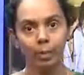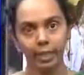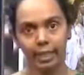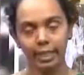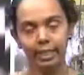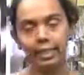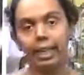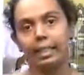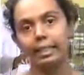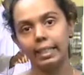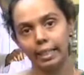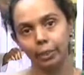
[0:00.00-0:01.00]
heat,
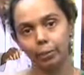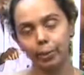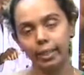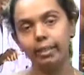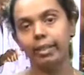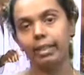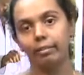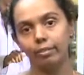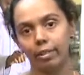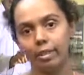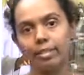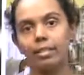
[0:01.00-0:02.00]
the liquid
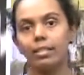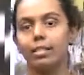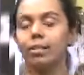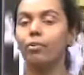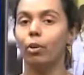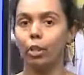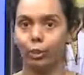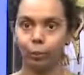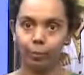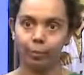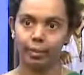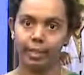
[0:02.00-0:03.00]
increases the volume.
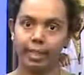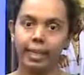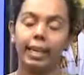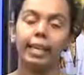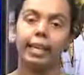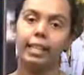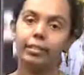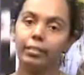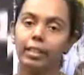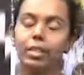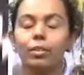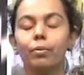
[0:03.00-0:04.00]

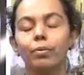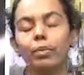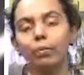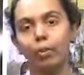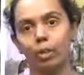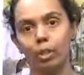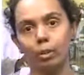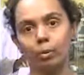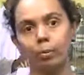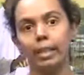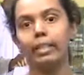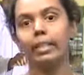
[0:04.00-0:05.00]
Increase of the volume
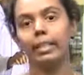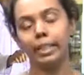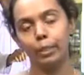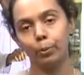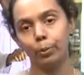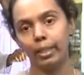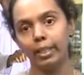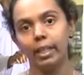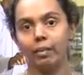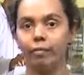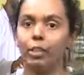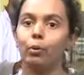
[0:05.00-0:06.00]
in a liquid
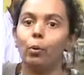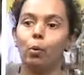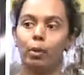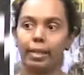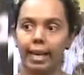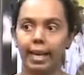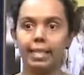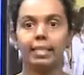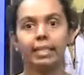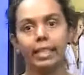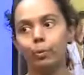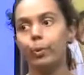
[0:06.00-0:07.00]
we called as
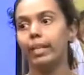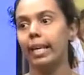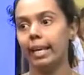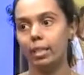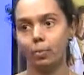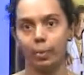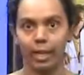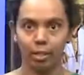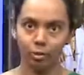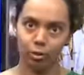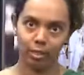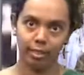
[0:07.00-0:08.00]
liquid
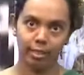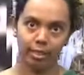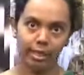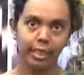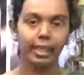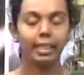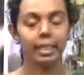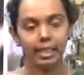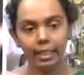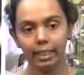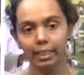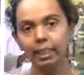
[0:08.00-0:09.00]
expansion. In
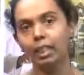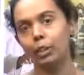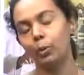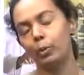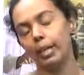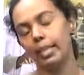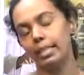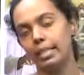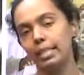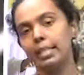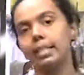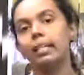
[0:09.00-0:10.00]
here you can
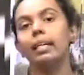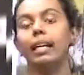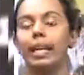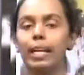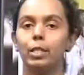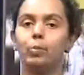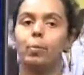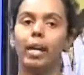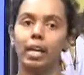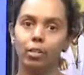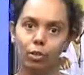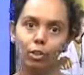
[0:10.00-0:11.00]
see the
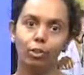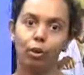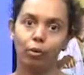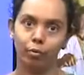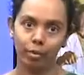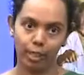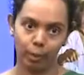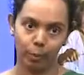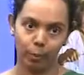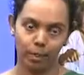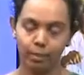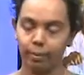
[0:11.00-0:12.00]
expansion of liquid.